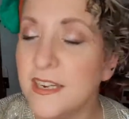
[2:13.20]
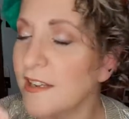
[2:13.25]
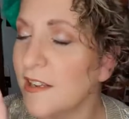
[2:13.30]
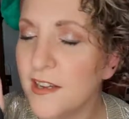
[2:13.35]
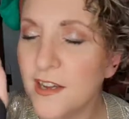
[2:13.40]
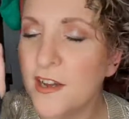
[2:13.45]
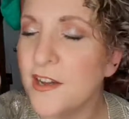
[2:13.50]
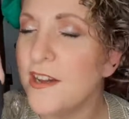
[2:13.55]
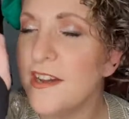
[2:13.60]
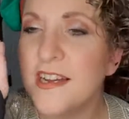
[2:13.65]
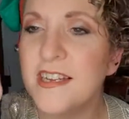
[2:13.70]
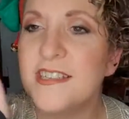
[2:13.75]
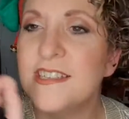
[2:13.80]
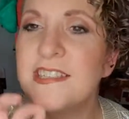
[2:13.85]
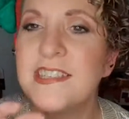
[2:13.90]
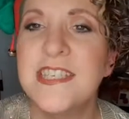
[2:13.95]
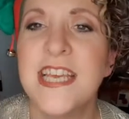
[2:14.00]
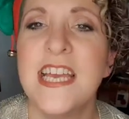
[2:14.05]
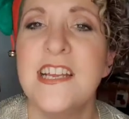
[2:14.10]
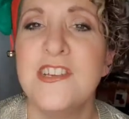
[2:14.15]
Her
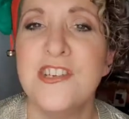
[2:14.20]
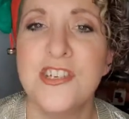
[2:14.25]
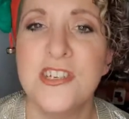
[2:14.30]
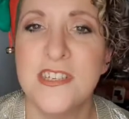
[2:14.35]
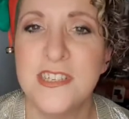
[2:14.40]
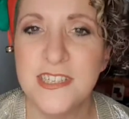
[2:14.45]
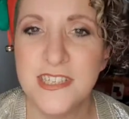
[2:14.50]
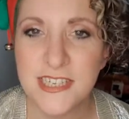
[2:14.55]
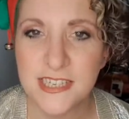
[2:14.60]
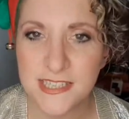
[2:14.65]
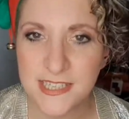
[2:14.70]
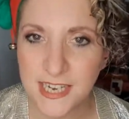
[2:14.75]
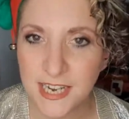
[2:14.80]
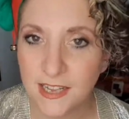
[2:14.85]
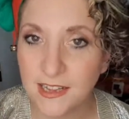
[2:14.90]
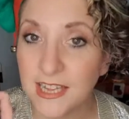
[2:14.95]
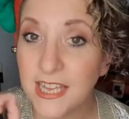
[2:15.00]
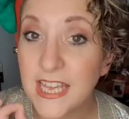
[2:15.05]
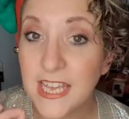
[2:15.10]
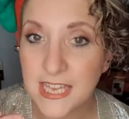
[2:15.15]
attention to
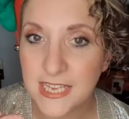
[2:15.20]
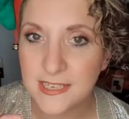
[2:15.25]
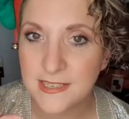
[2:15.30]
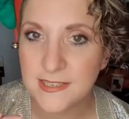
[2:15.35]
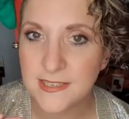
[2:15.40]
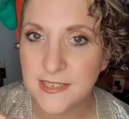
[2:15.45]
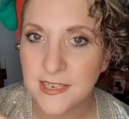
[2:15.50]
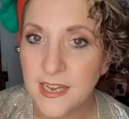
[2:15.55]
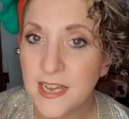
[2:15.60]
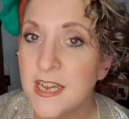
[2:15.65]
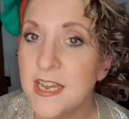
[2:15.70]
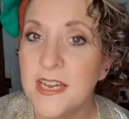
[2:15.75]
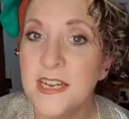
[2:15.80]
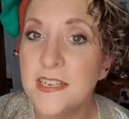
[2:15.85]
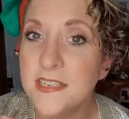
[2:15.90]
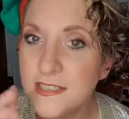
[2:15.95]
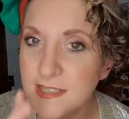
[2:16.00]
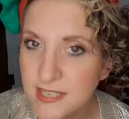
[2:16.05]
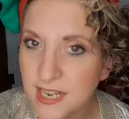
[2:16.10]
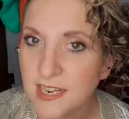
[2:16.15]
detail is
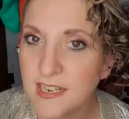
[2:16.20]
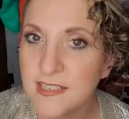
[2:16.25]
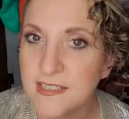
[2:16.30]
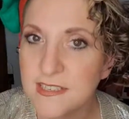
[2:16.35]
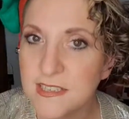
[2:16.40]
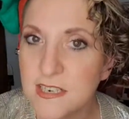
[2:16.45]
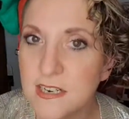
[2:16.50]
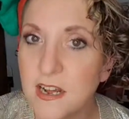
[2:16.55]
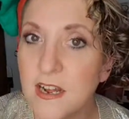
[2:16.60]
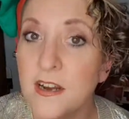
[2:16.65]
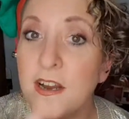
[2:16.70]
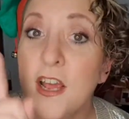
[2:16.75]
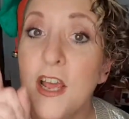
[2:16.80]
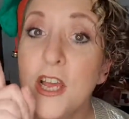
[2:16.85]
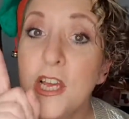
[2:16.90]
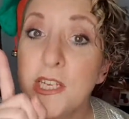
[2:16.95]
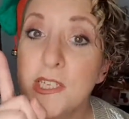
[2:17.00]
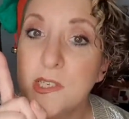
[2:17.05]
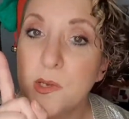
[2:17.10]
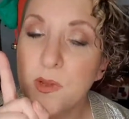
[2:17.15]
second to none.
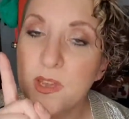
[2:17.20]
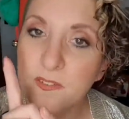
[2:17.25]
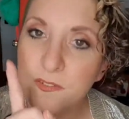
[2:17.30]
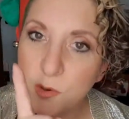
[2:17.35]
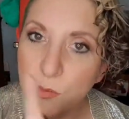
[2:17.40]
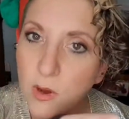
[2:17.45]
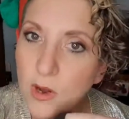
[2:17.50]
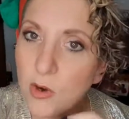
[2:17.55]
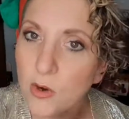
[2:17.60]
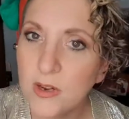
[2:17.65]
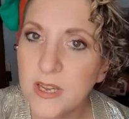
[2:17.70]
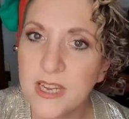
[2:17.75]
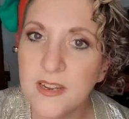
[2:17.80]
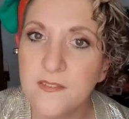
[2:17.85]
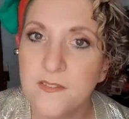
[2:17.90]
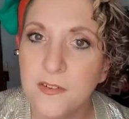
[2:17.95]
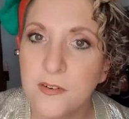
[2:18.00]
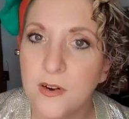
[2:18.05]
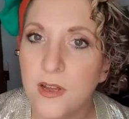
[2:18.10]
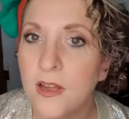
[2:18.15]
So if you are looking
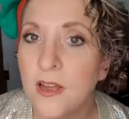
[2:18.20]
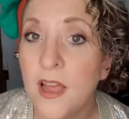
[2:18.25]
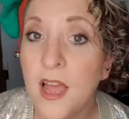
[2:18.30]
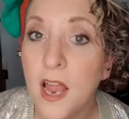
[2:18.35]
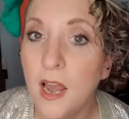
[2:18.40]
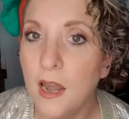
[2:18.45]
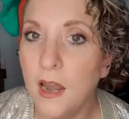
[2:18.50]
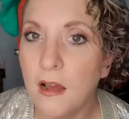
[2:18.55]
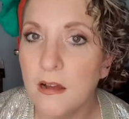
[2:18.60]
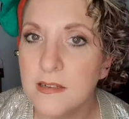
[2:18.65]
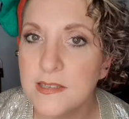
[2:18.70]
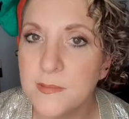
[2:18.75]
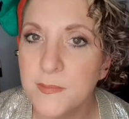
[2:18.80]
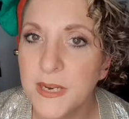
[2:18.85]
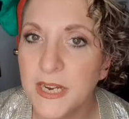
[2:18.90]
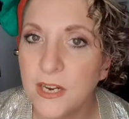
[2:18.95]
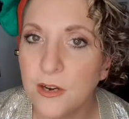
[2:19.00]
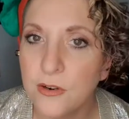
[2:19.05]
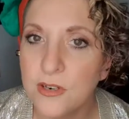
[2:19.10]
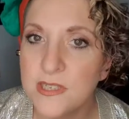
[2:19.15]
for a last
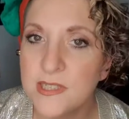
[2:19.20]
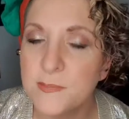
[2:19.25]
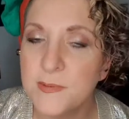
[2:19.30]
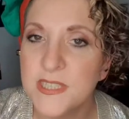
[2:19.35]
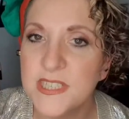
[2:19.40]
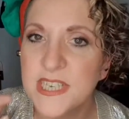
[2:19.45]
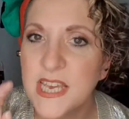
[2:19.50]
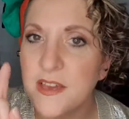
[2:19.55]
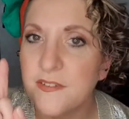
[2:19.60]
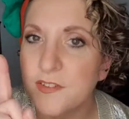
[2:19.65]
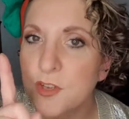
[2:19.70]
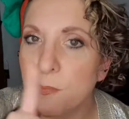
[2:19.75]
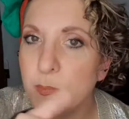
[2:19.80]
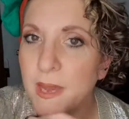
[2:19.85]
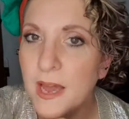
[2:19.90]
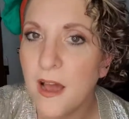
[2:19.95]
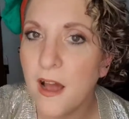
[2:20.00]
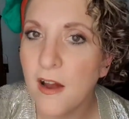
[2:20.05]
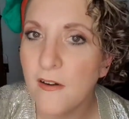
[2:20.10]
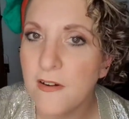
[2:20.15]
minute Christmas gift, you
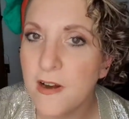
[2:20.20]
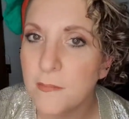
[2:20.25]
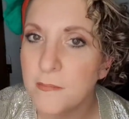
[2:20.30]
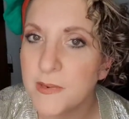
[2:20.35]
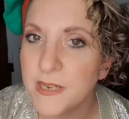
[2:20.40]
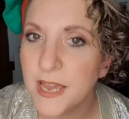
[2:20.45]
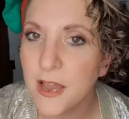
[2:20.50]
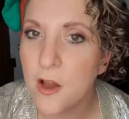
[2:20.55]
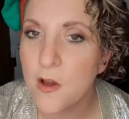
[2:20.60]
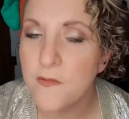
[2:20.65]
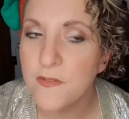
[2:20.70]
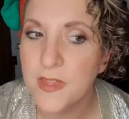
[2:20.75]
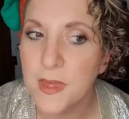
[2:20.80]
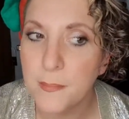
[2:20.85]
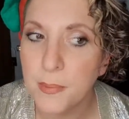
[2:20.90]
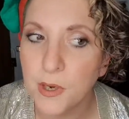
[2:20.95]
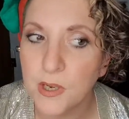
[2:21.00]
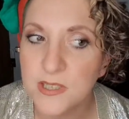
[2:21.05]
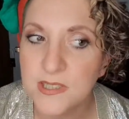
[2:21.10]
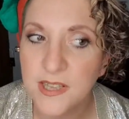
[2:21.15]
better hurry up and get over there,
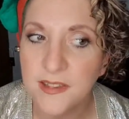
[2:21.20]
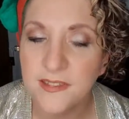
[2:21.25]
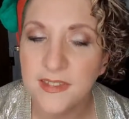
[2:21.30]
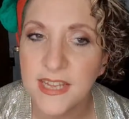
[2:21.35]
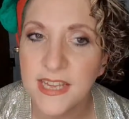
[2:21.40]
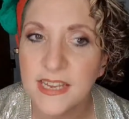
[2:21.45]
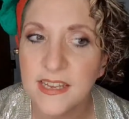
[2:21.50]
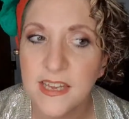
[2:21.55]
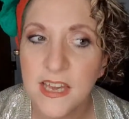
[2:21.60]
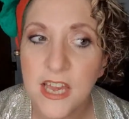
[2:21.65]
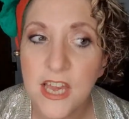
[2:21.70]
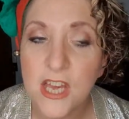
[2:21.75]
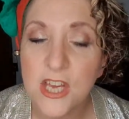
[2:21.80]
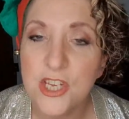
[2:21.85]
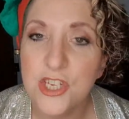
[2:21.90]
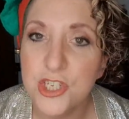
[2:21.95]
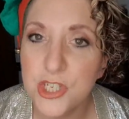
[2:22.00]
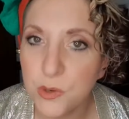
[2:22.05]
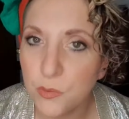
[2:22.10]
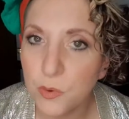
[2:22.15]
because I think
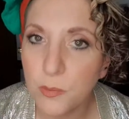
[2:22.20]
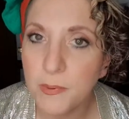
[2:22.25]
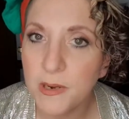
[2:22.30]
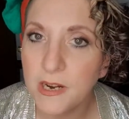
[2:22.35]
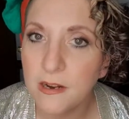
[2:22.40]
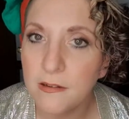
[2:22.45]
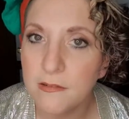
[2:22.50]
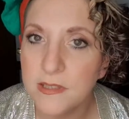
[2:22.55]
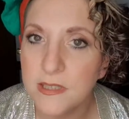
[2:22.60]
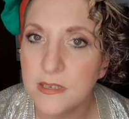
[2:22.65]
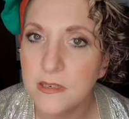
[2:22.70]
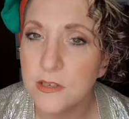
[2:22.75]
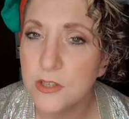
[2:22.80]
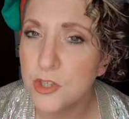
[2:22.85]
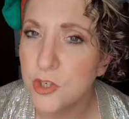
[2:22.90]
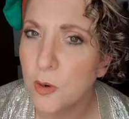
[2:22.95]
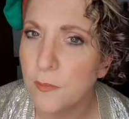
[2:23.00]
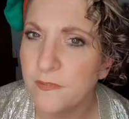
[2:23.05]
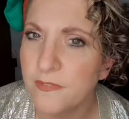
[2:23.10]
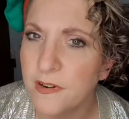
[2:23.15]
she will be closing her
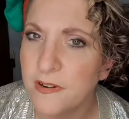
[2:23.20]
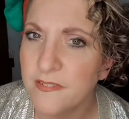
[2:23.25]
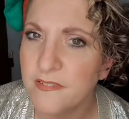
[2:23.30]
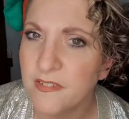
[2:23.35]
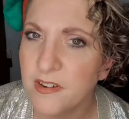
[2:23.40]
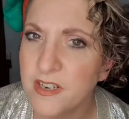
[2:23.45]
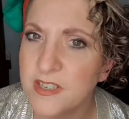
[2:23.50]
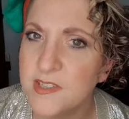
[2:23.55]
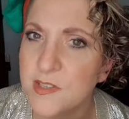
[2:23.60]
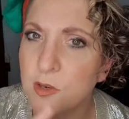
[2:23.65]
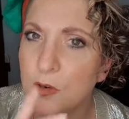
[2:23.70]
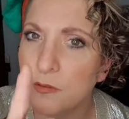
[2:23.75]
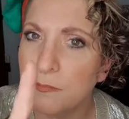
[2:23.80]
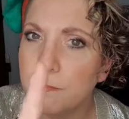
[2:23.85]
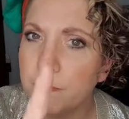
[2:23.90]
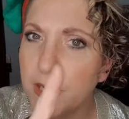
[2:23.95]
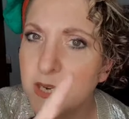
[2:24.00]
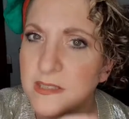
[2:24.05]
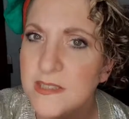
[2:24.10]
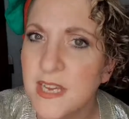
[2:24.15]
shop very, very soon.
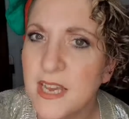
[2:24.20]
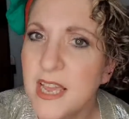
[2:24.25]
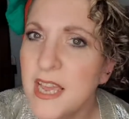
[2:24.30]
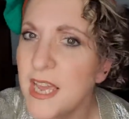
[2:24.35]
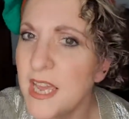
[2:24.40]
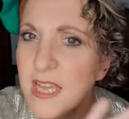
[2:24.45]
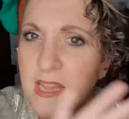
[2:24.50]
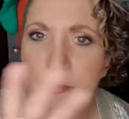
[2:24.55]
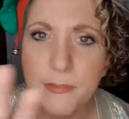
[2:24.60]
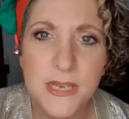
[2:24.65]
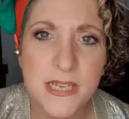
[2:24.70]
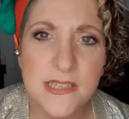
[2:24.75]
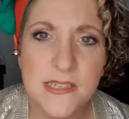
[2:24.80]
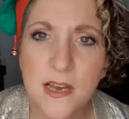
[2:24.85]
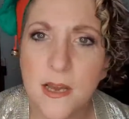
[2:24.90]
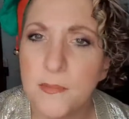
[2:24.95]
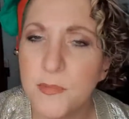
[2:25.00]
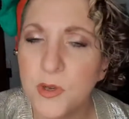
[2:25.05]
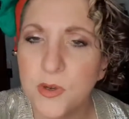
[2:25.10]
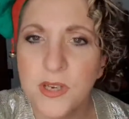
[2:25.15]
But in the
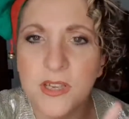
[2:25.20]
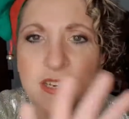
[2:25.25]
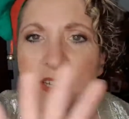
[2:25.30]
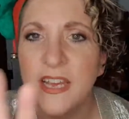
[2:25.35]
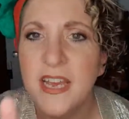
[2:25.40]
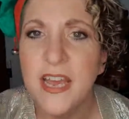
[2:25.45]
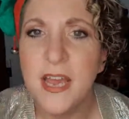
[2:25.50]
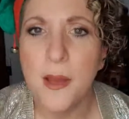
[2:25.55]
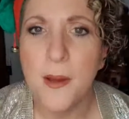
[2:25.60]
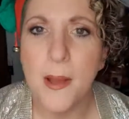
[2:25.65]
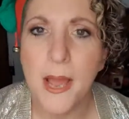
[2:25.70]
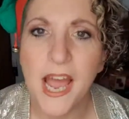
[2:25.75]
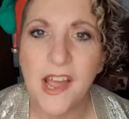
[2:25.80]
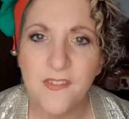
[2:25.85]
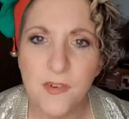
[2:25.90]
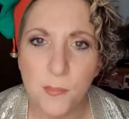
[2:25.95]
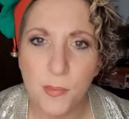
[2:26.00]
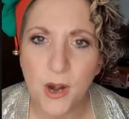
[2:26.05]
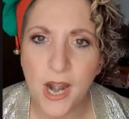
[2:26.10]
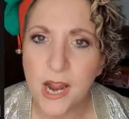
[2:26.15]
meantime, you can have
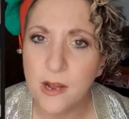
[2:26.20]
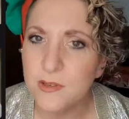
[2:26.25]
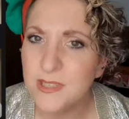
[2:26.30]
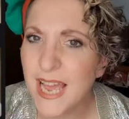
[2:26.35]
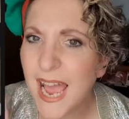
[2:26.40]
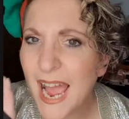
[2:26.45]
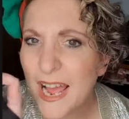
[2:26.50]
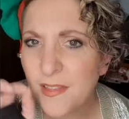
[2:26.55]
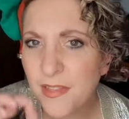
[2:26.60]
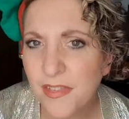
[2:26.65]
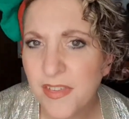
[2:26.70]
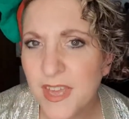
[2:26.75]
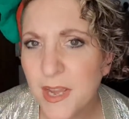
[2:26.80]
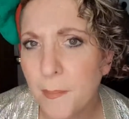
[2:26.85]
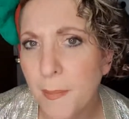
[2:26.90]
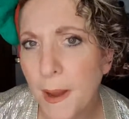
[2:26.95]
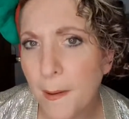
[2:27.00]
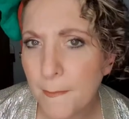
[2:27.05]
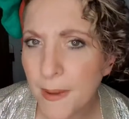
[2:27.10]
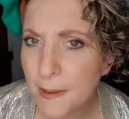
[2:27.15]
a browse and think
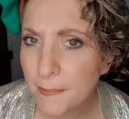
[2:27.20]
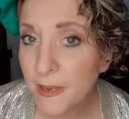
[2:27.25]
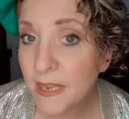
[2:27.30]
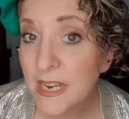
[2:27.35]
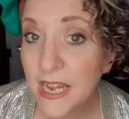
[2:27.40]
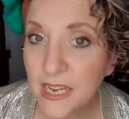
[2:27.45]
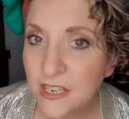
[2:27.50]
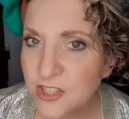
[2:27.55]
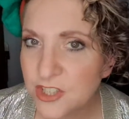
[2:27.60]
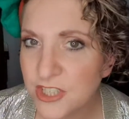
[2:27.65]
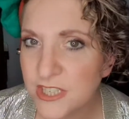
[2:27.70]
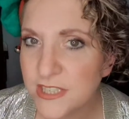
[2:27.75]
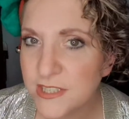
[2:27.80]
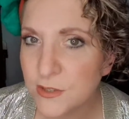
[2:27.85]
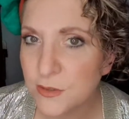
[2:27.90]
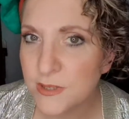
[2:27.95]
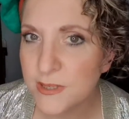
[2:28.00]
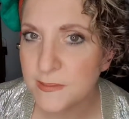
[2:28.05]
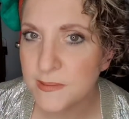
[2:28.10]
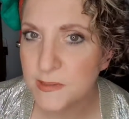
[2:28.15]
about maybe next year's
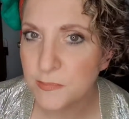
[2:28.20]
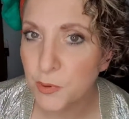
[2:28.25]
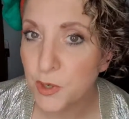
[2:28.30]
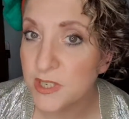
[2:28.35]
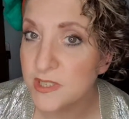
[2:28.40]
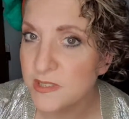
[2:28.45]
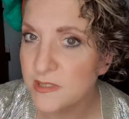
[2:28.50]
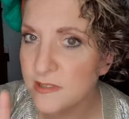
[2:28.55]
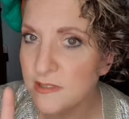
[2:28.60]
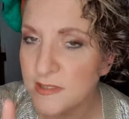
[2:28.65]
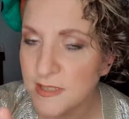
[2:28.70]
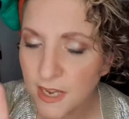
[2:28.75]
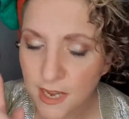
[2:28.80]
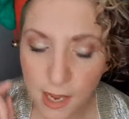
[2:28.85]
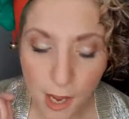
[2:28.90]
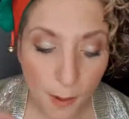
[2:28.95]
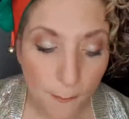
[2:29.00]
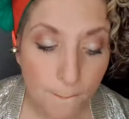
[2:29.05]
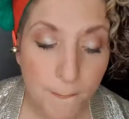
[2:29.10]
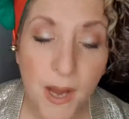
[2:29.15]
Christmas presents.
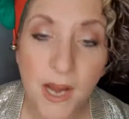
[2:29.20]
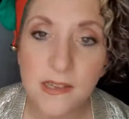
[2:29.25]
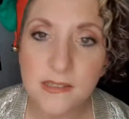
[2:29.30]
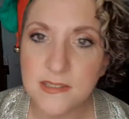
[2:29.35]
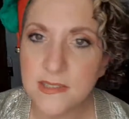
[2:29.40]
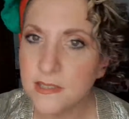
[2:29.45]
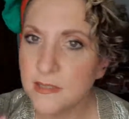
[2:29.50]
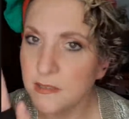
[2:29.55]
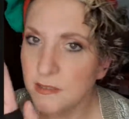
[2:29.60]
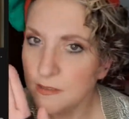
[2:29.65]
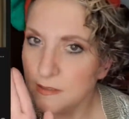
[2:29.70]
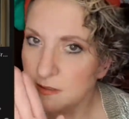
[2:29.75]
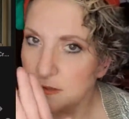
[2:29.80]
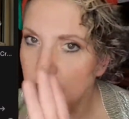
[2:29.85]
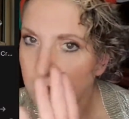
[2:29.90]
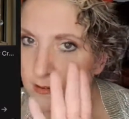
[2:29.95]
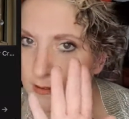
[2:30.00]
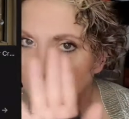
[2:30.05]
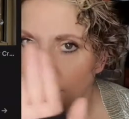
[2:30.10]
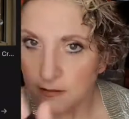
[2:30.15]
But
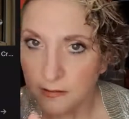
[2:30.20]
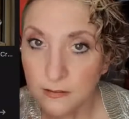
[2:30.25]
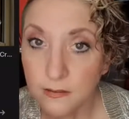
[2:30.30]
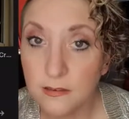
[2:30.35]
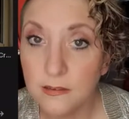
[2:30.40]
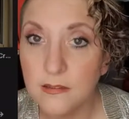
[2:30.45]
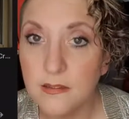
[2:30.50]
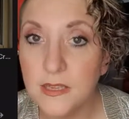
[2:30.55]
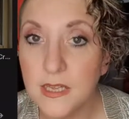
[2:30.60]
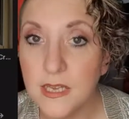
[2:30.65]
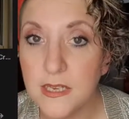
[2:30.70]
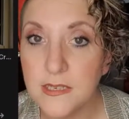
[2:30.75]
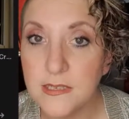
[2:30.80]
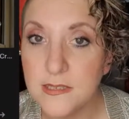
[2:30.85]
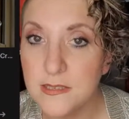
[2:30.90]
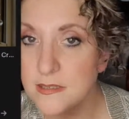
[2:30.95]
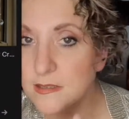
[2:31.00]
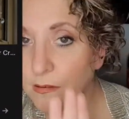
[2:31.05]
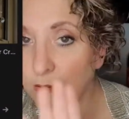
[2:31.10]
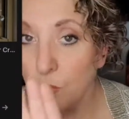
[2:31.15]

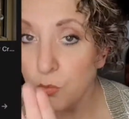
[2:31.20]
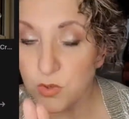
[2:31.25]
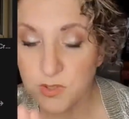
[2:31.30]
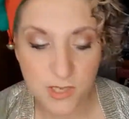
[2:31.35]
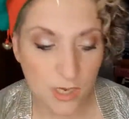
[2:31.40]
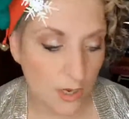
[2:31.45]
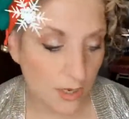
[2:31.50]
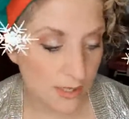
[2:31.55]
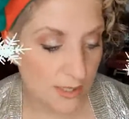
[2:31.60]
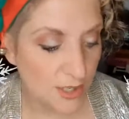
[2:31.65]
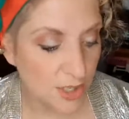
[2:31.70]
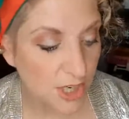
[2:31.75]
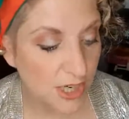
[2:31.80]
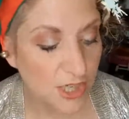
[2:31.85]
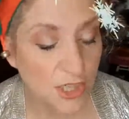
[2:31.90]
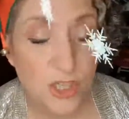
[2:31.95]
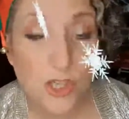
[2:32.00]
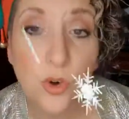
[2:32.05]
this was her suggestion.